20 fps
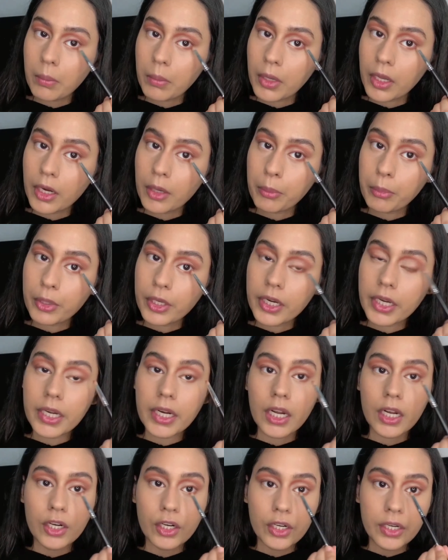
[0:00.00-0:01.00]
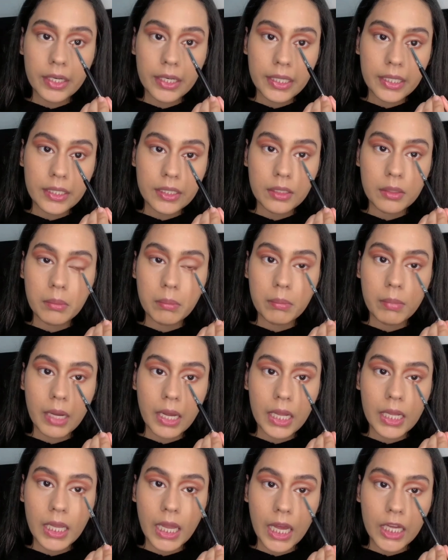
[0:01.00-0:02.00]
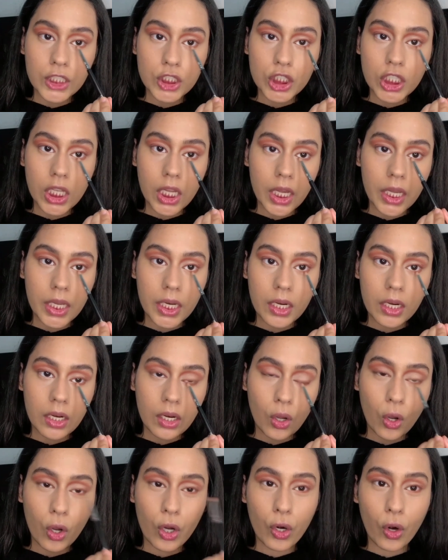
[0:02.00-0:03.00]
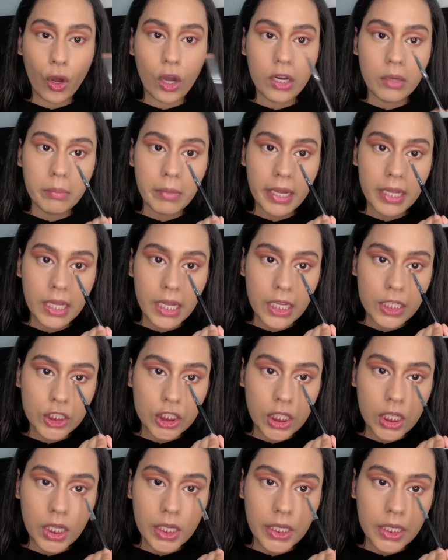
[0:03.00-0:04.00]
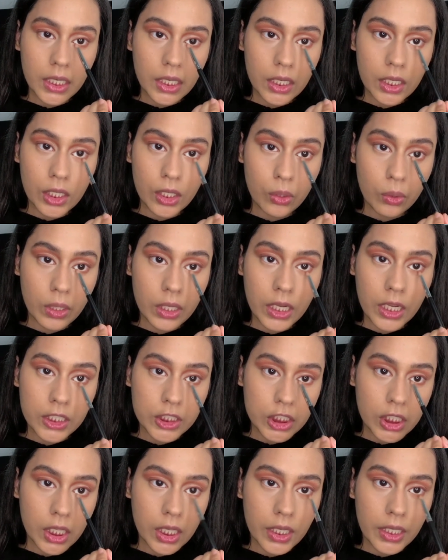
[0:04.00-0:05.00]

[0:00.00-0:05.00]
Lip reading: put it underneath my lash line or on my lash line, lower lash line.